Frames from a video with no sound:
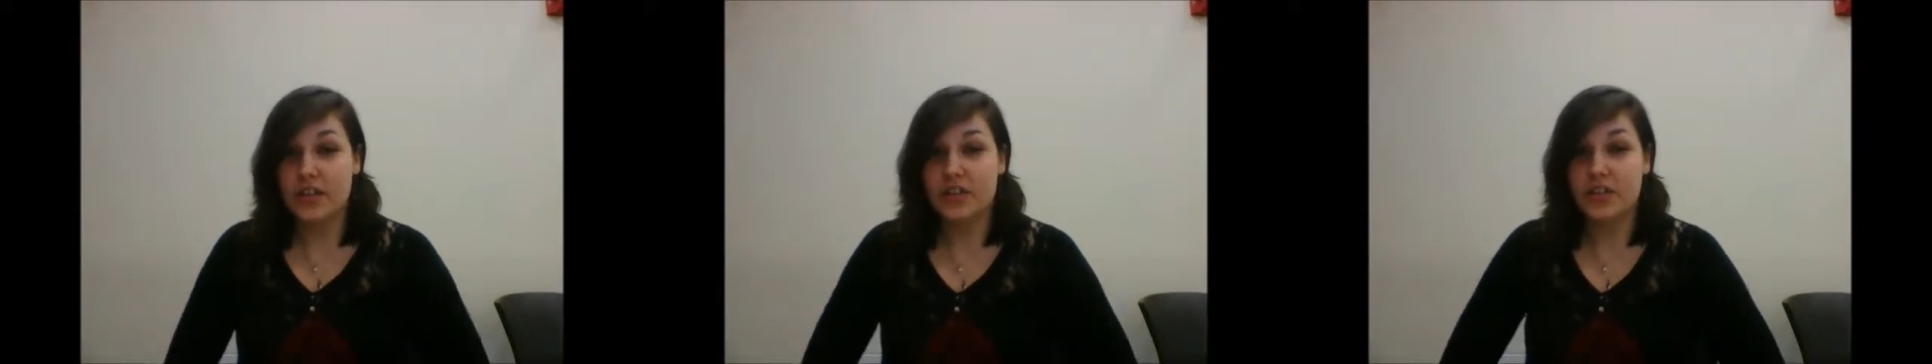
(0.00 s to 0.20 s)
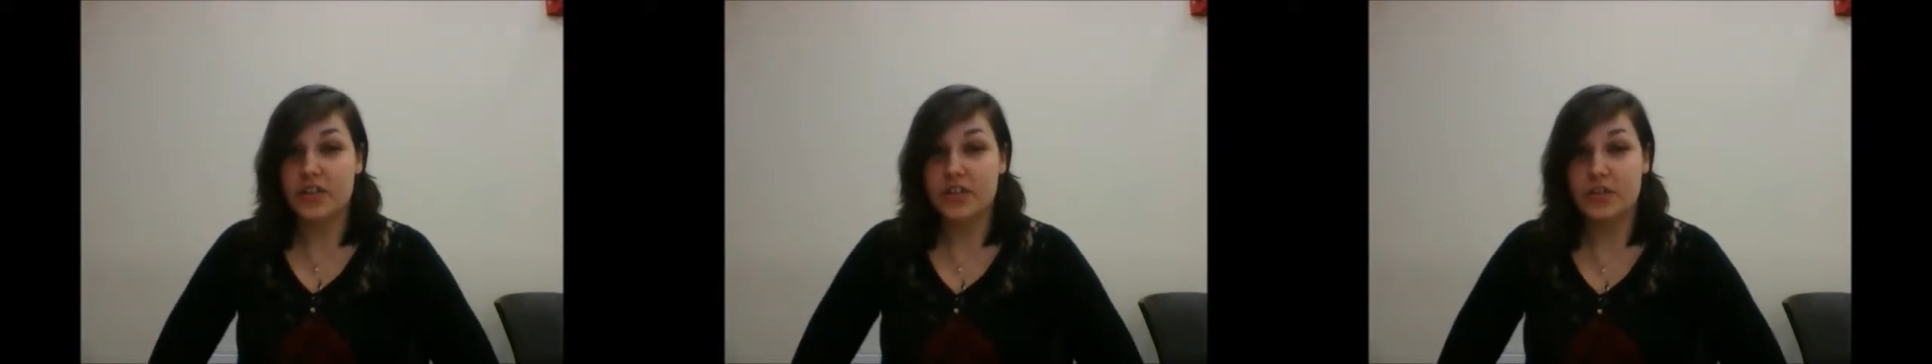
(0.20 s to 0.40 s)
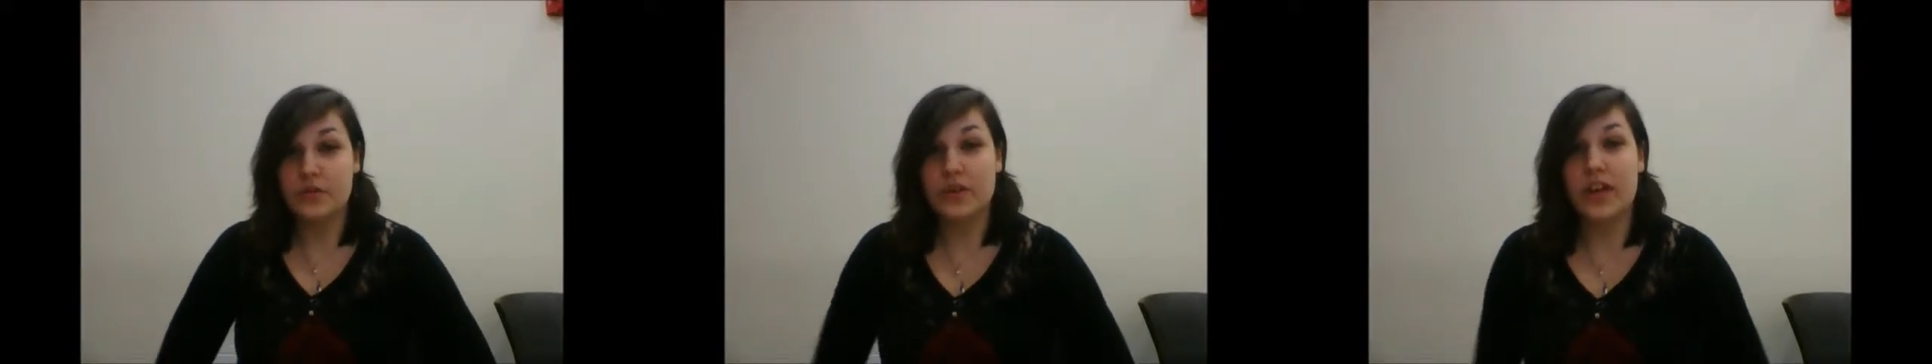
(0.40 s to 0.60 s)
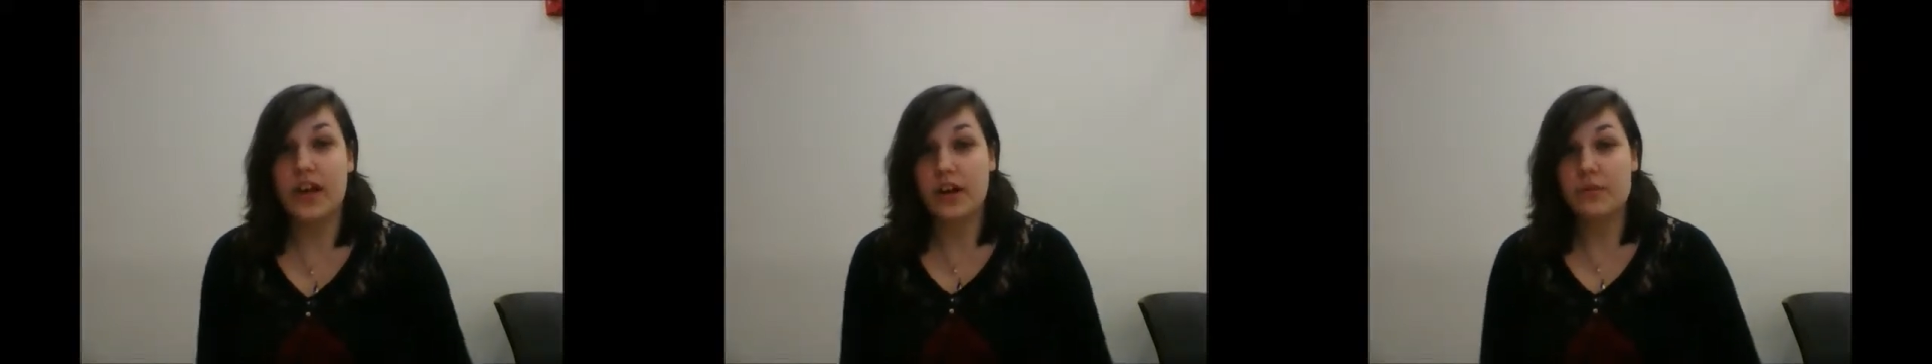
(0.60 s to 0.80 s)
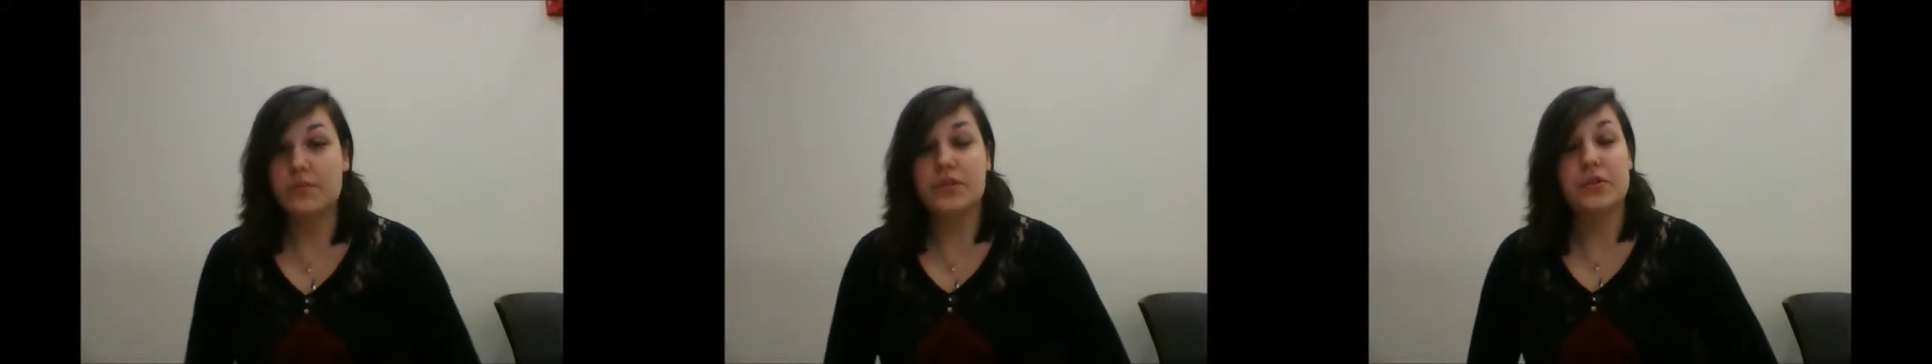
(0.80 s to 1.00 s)
to do that
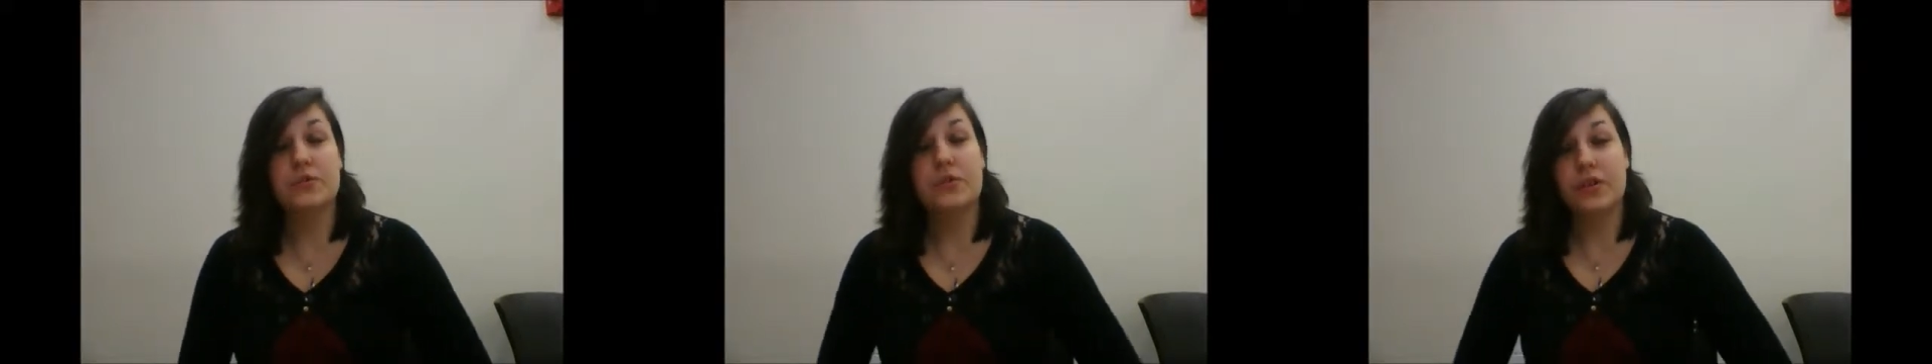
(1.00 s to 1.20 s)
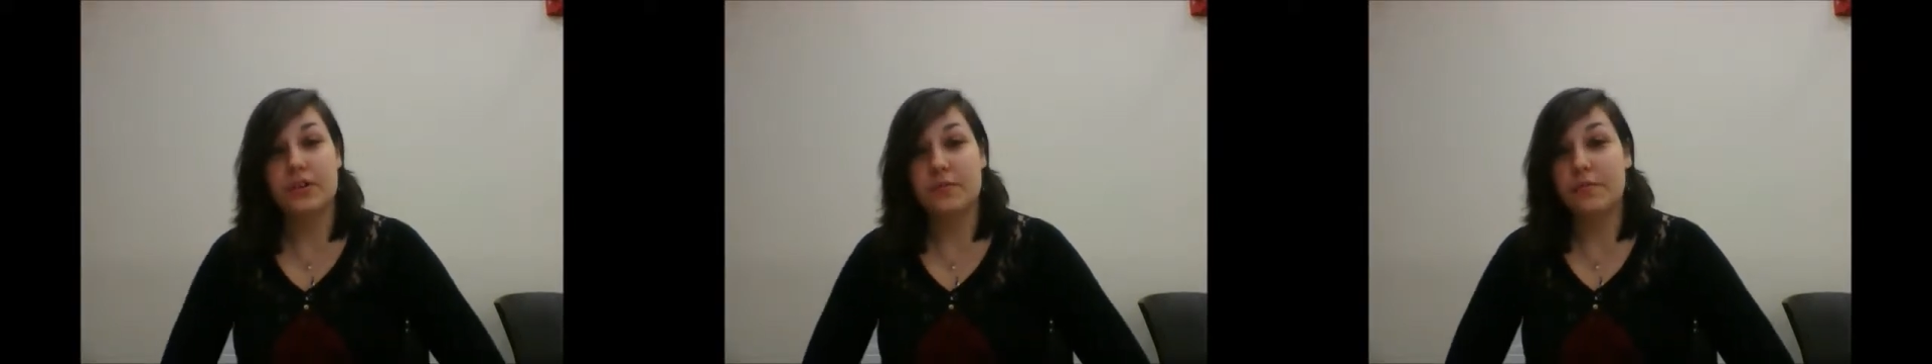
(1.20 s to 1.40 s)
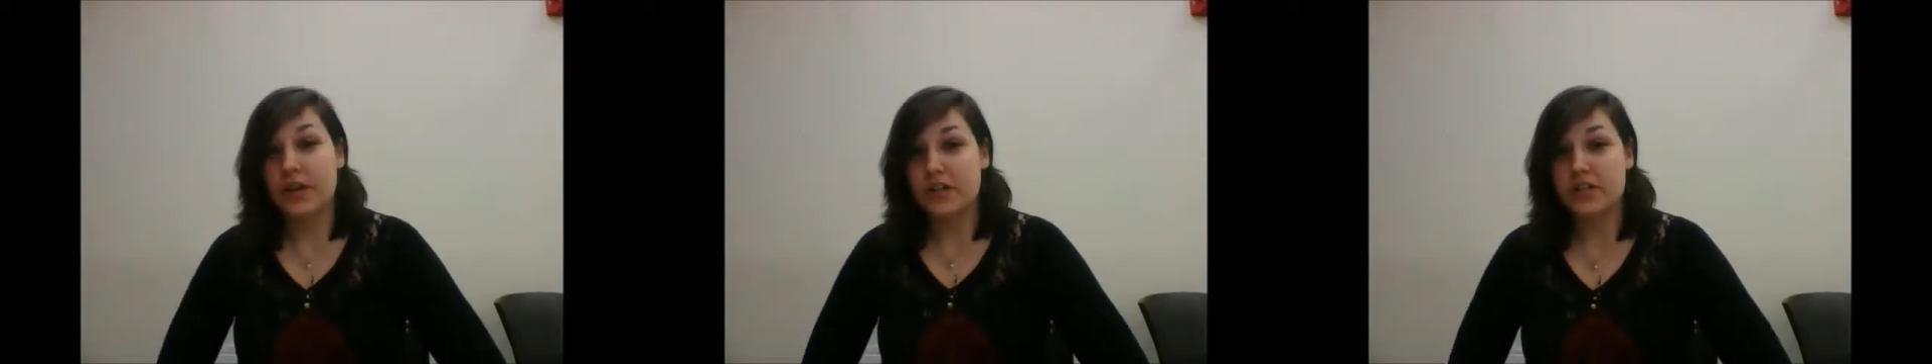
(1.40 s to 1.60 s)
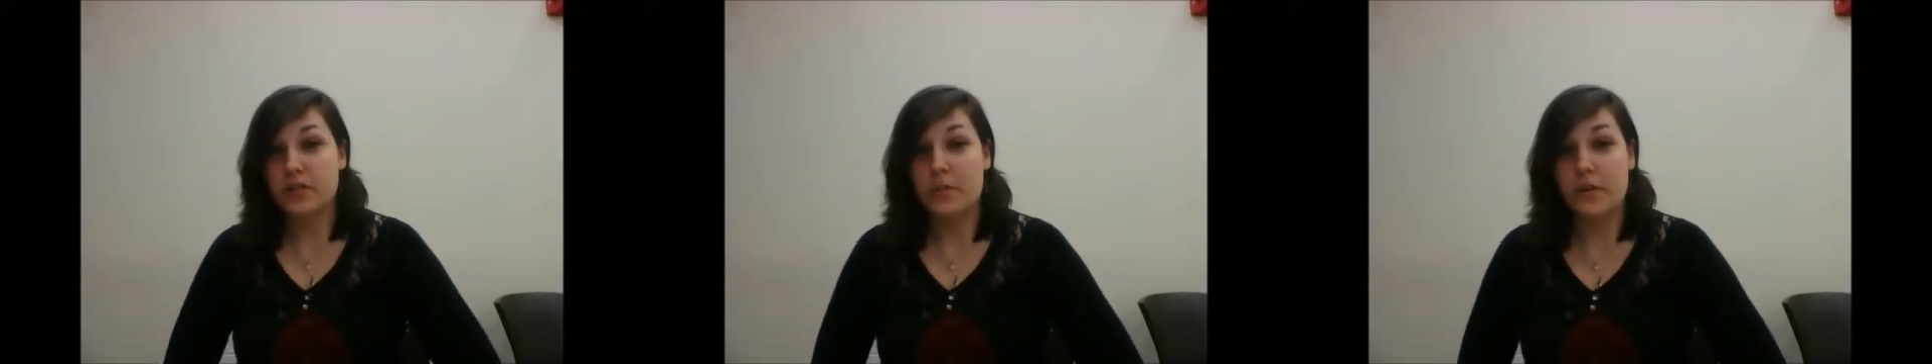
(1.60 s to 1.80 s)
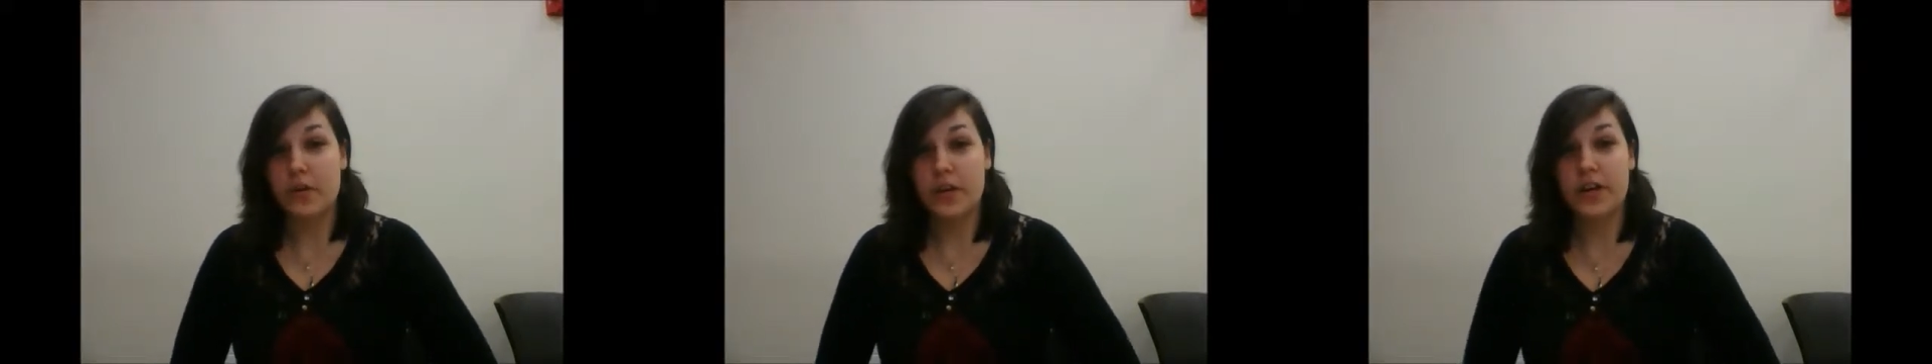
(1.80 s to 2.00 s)
helps you learn breath
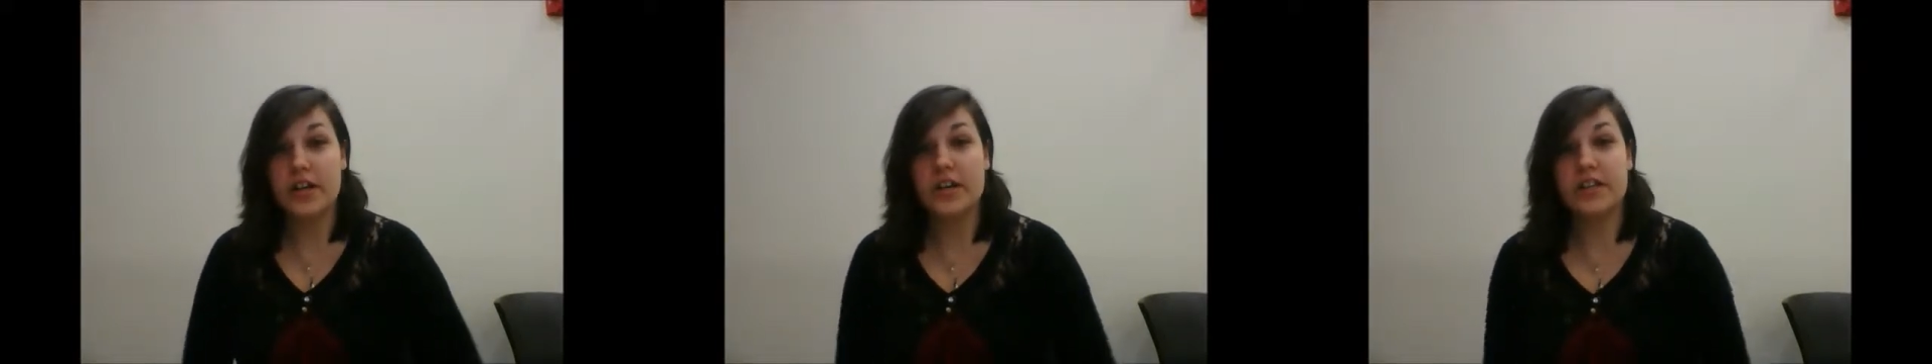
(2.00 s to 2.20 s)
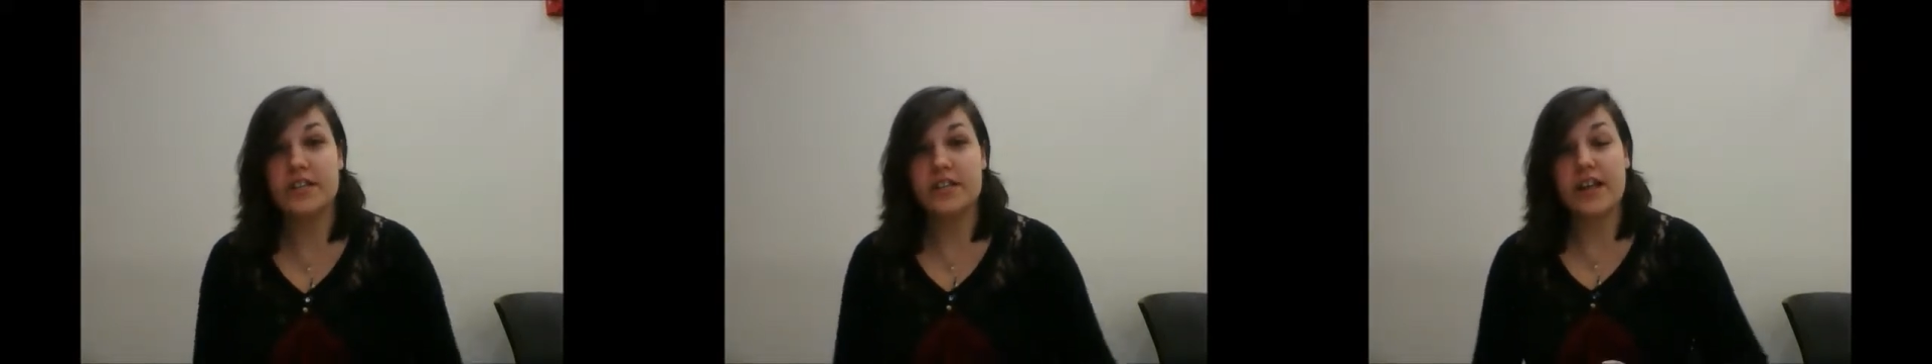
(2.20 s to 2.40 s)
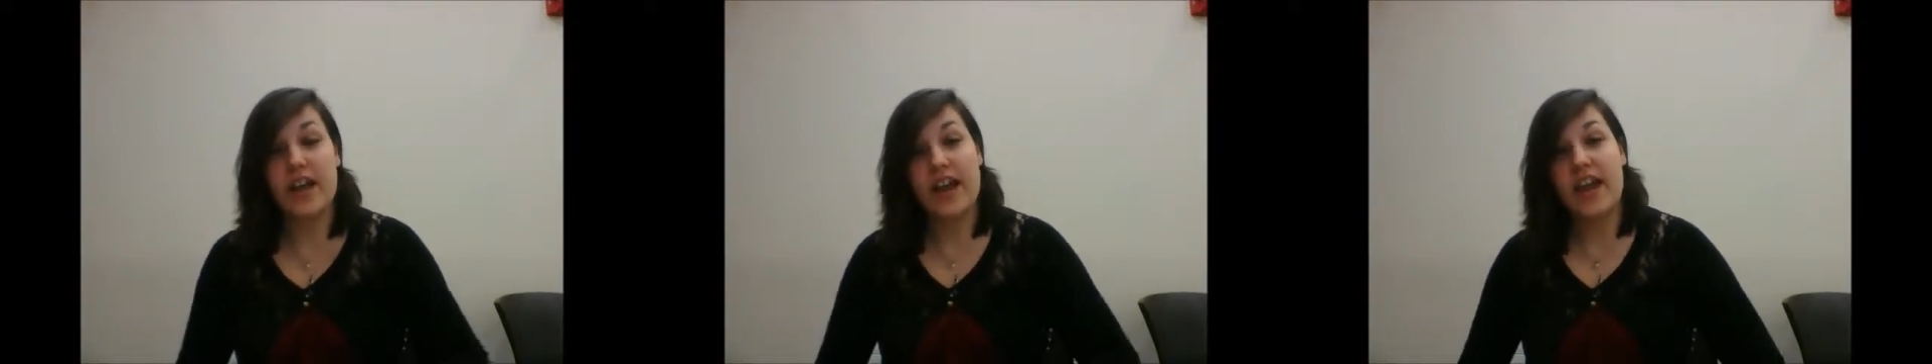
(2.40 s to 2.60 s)
support is the